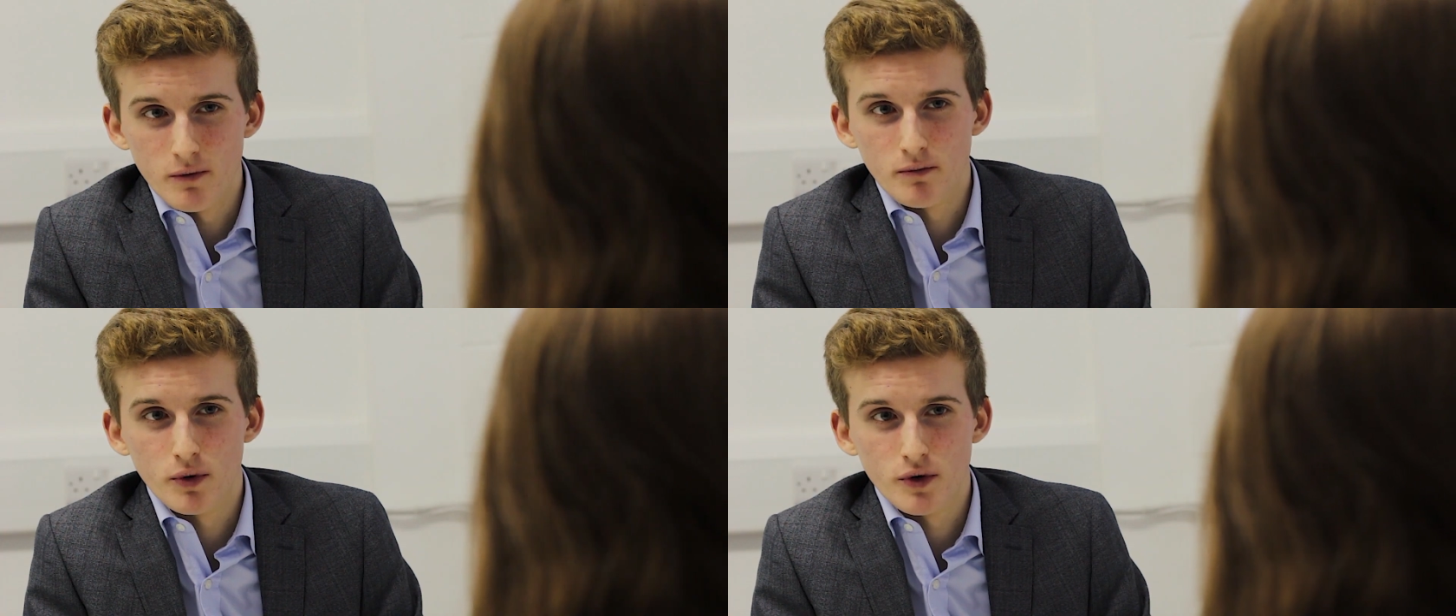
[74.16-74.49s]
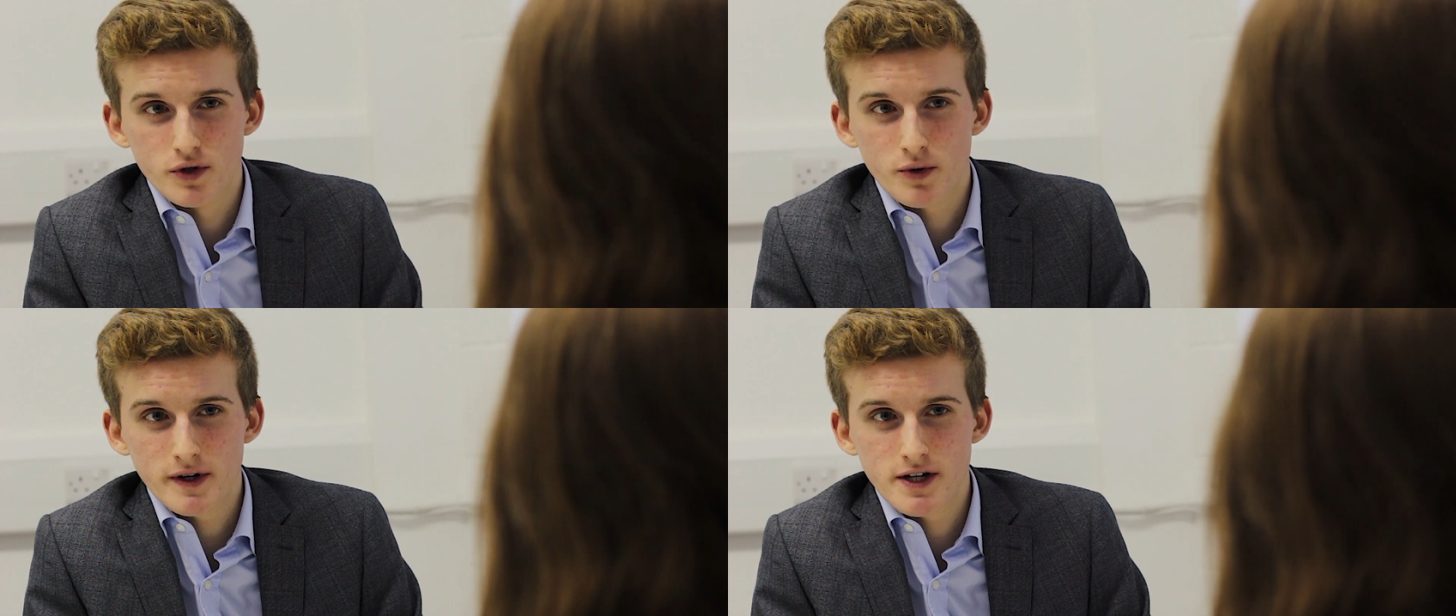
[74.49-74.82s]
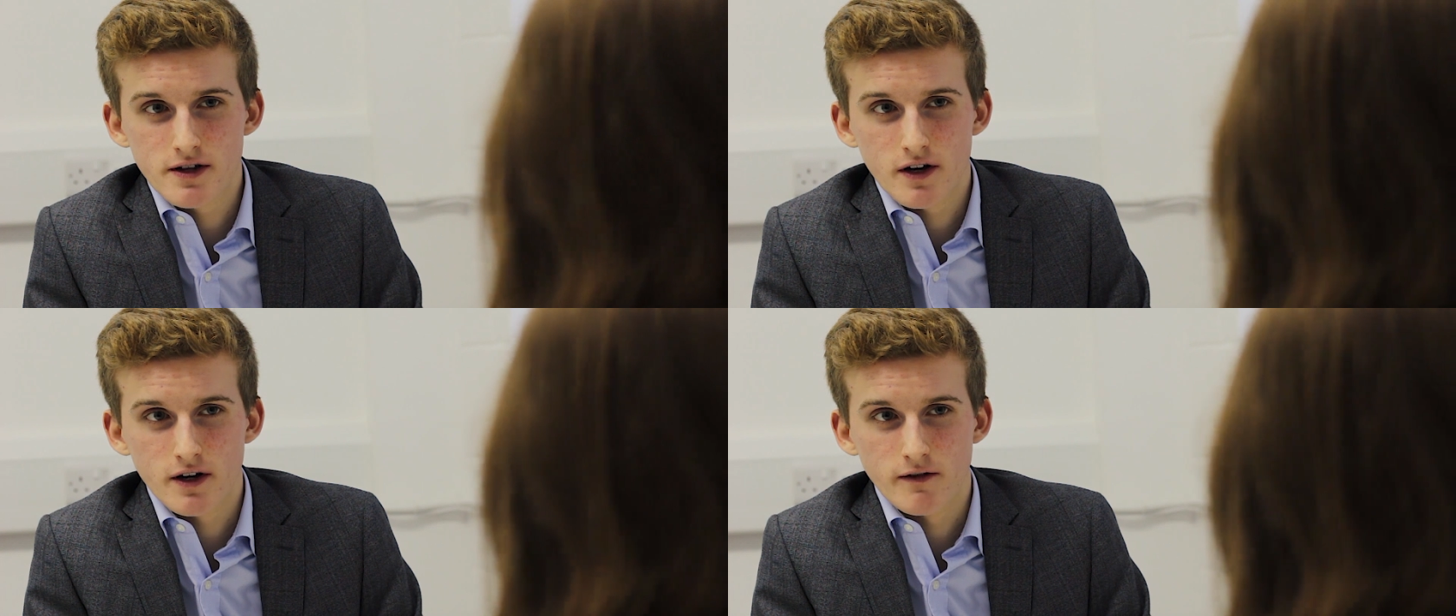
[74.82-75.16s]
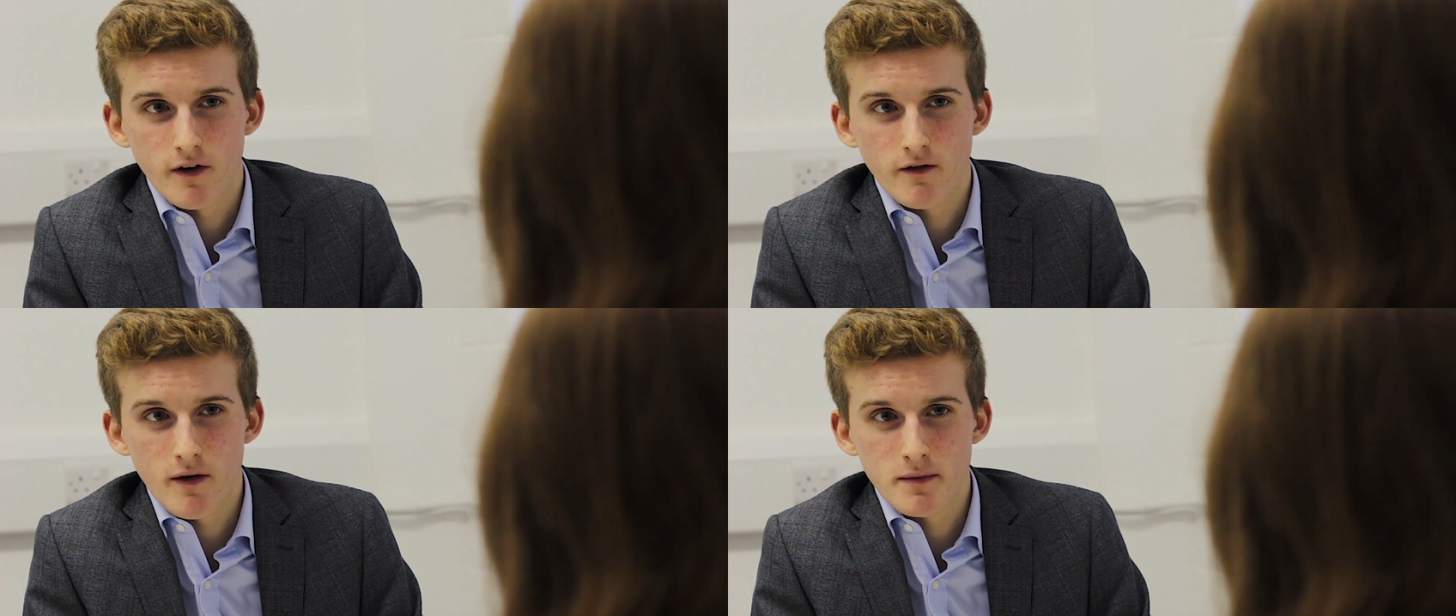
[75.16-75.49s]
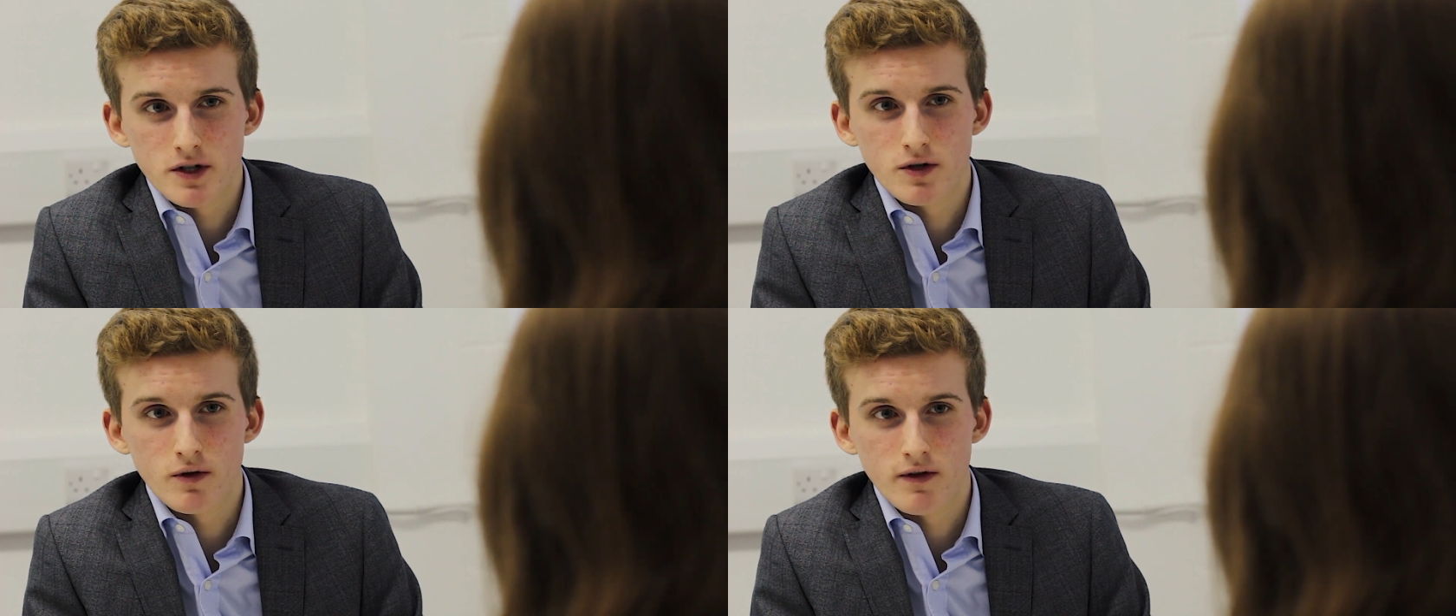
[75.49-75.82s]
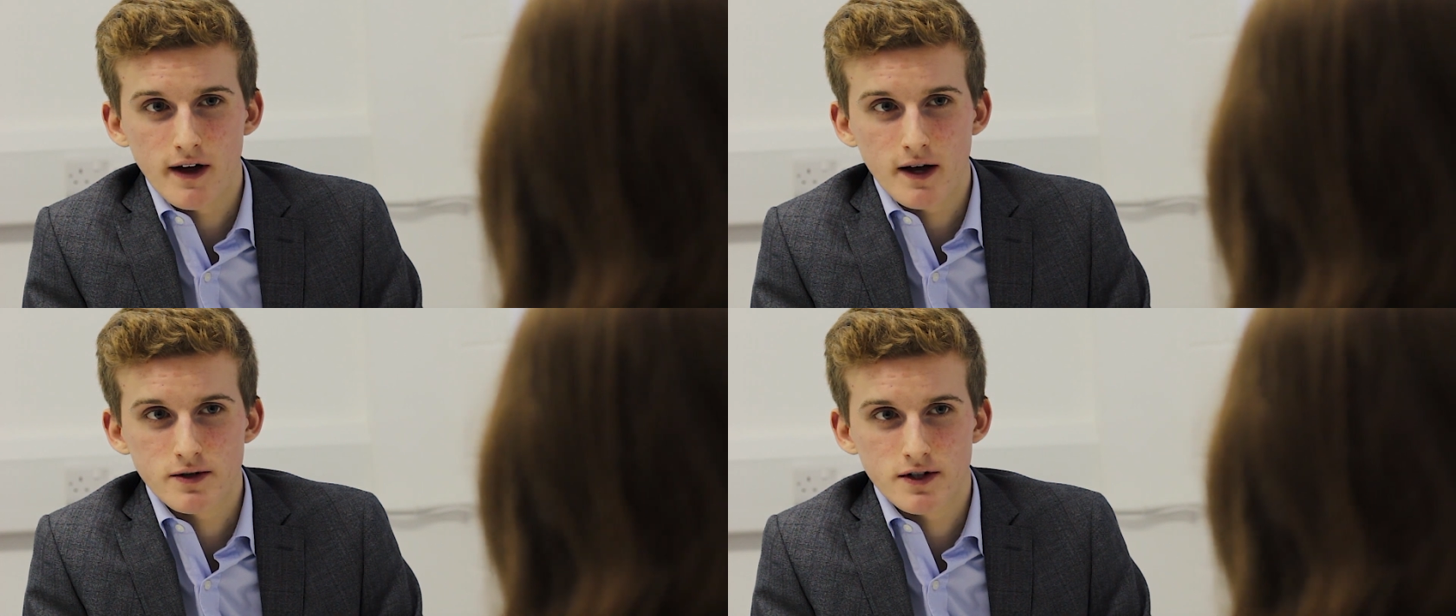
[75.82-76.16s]
Nolan, born 23rd of November
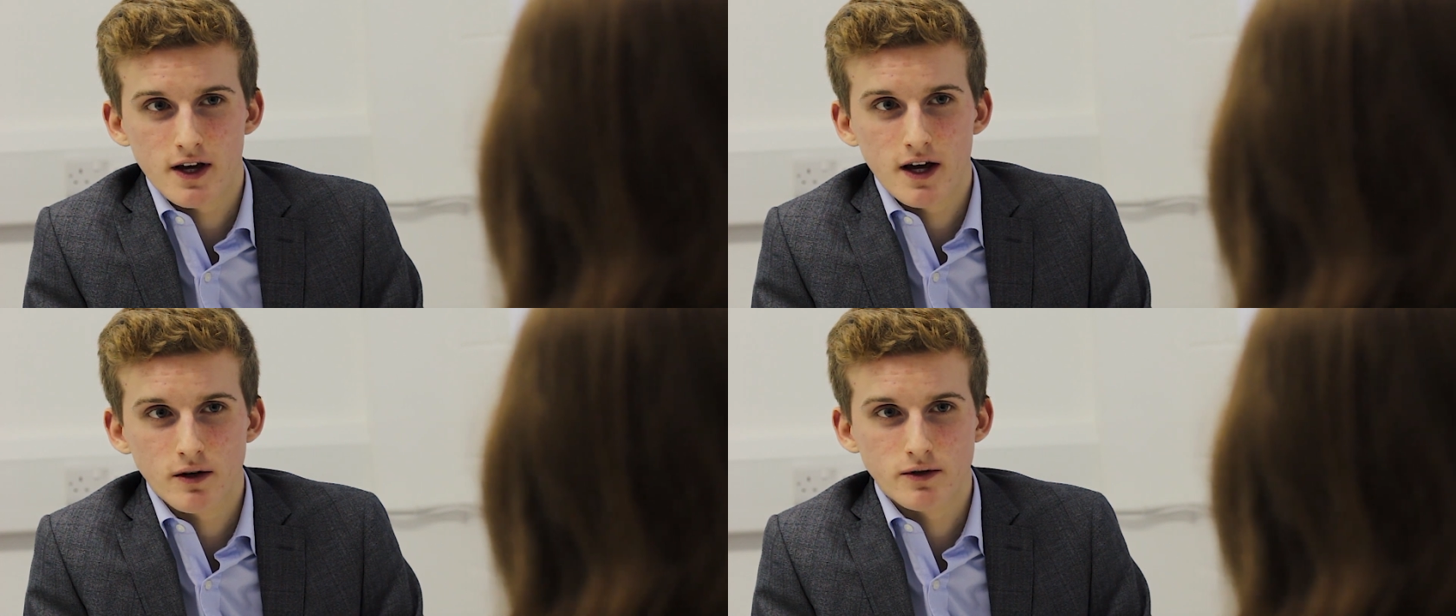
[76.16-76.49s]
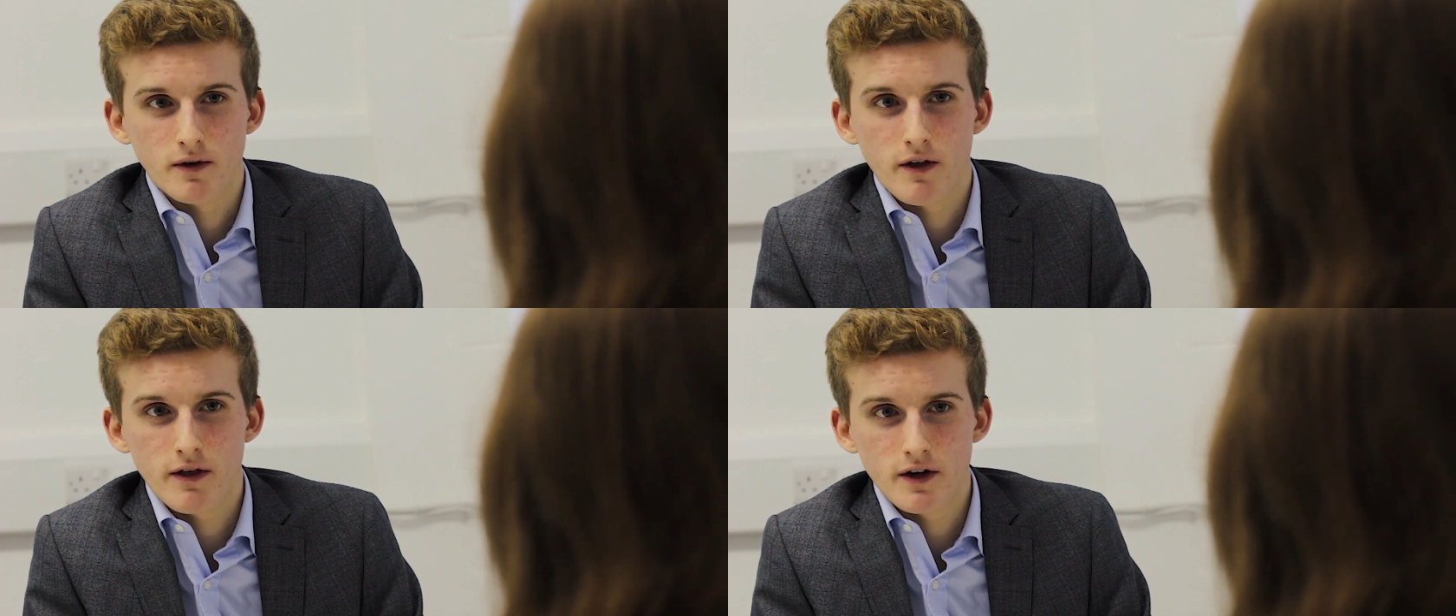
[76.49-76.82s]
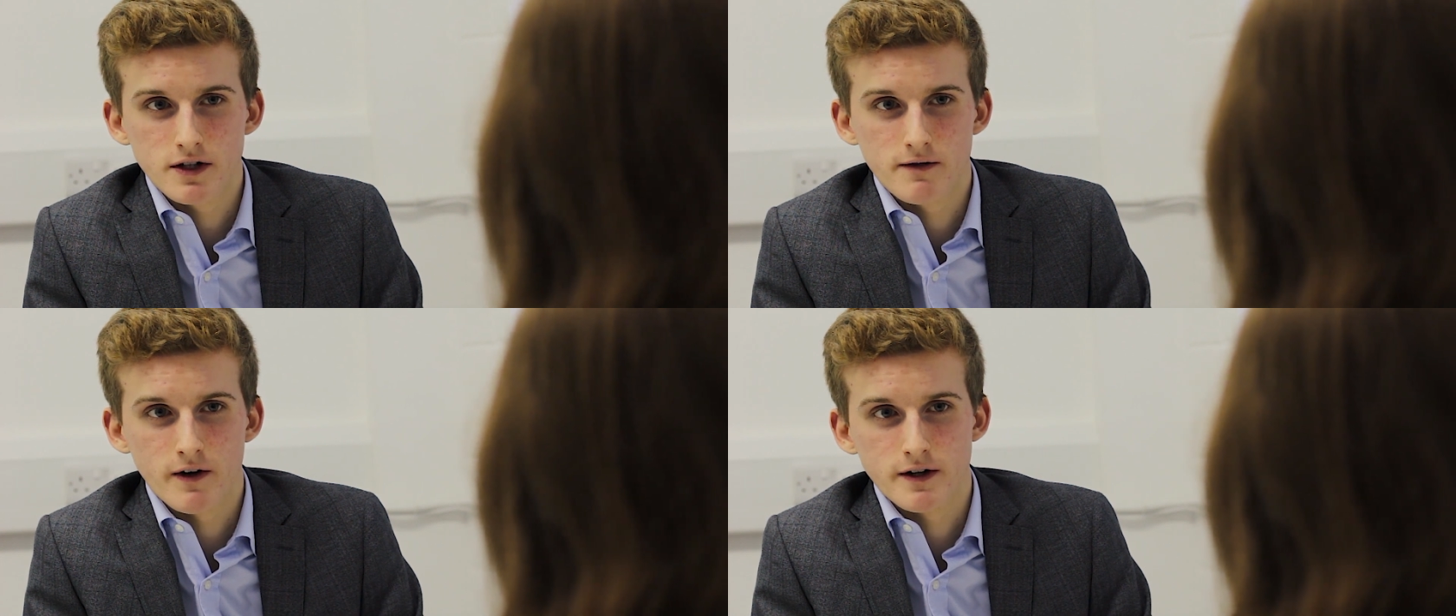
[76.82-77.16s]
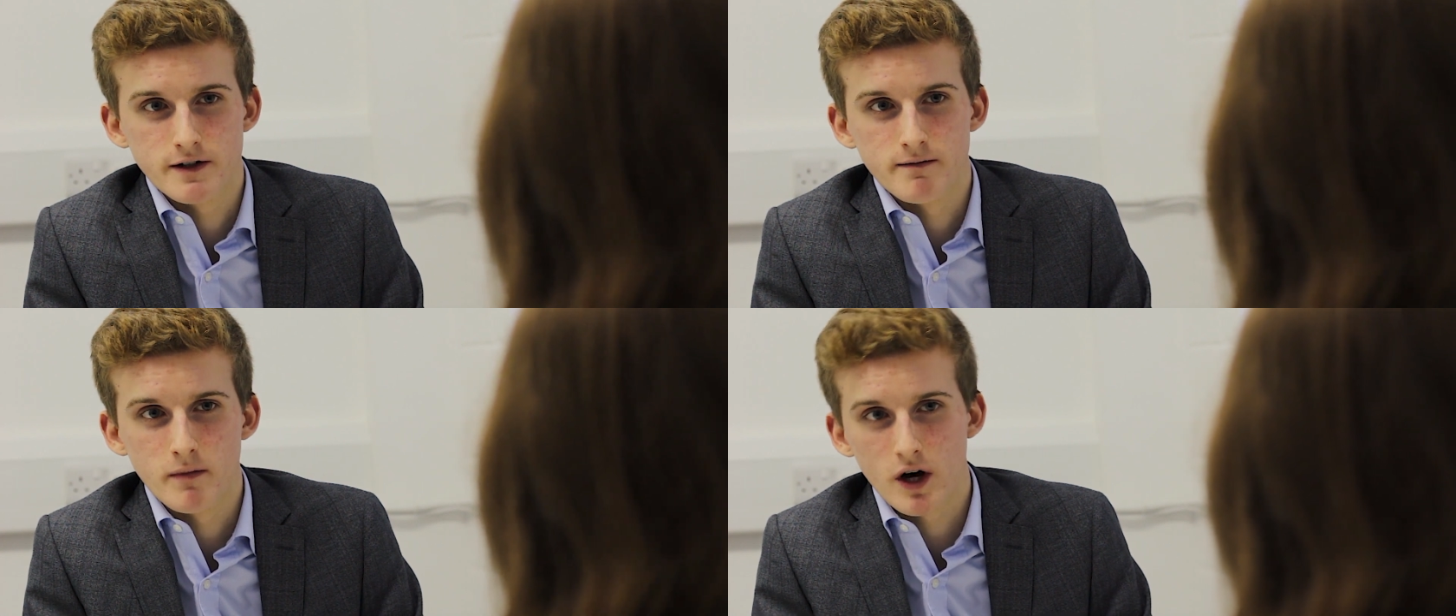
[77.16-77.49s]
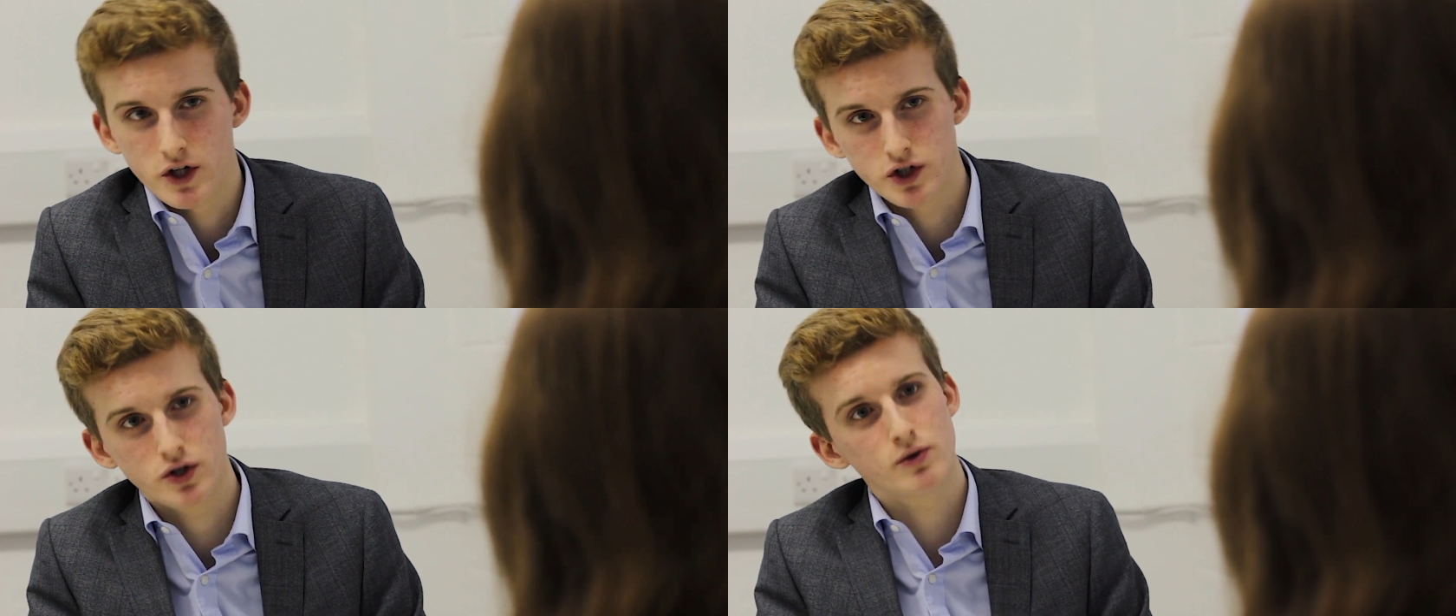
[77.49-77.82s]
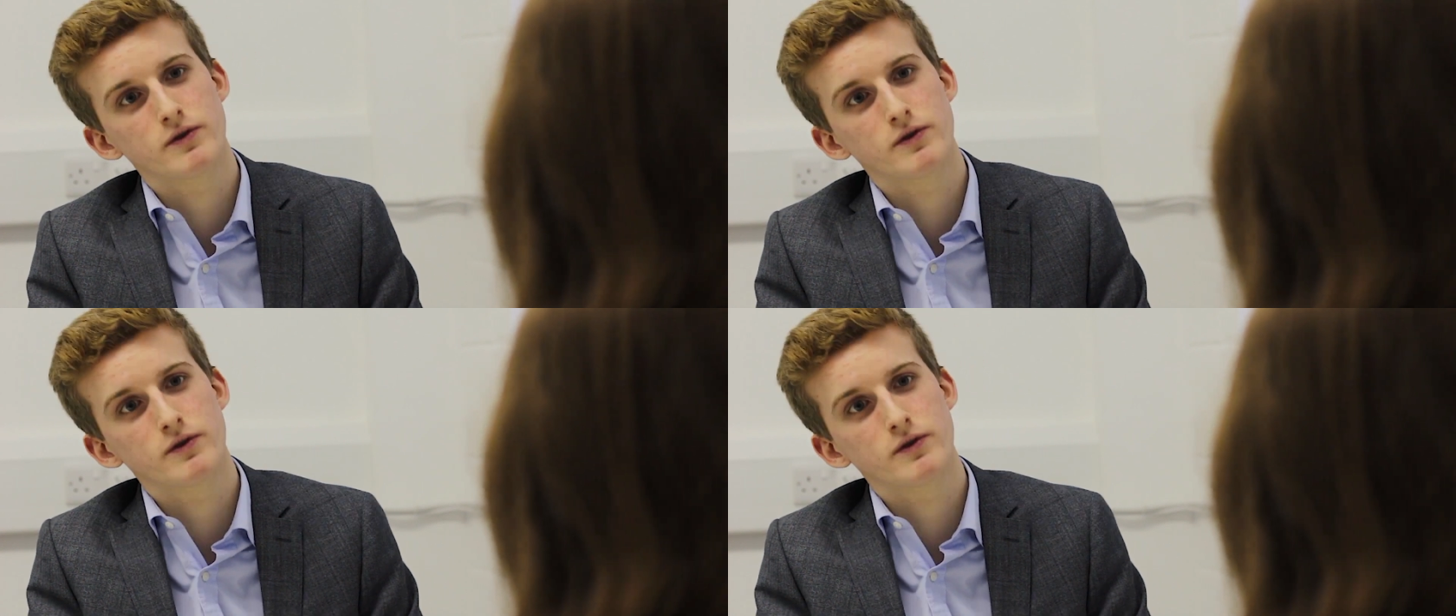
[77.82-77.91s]
2000, killed on the 31st of March